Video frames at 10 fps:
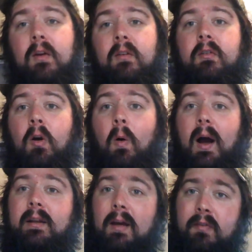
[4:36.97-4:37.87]
So I
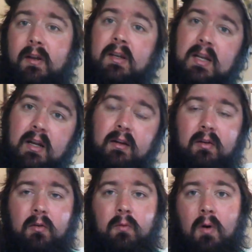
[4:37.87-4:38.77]
definitely needed
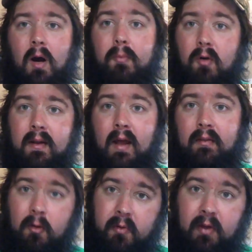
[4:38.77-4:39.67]
to upgrade that
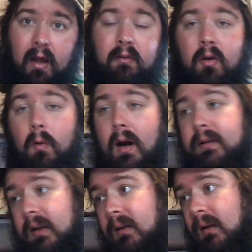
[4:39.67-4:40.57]
thermostat. So I
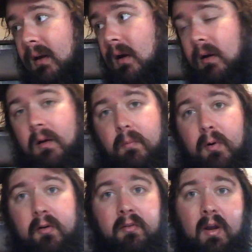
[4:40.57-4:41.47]
did
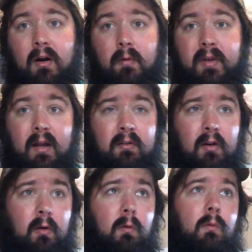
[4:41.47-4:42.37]
purchase a Herpstat
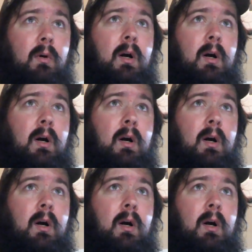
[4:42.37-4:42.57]
2,